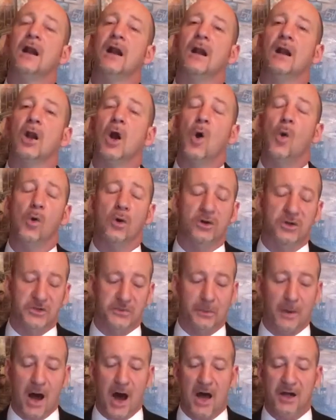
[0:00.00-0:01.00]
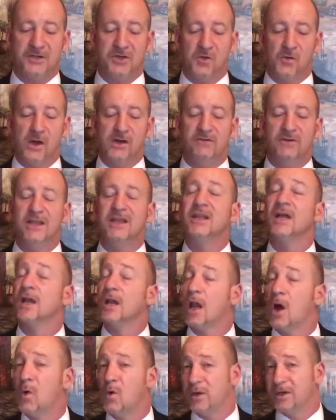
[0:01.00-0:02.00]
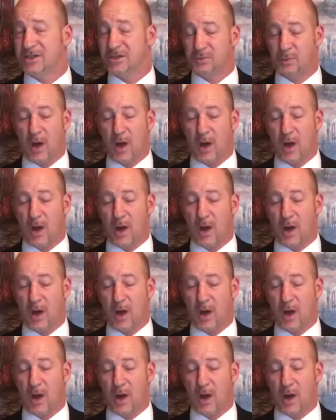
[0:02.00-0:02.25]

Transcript: lower spots or even the lowest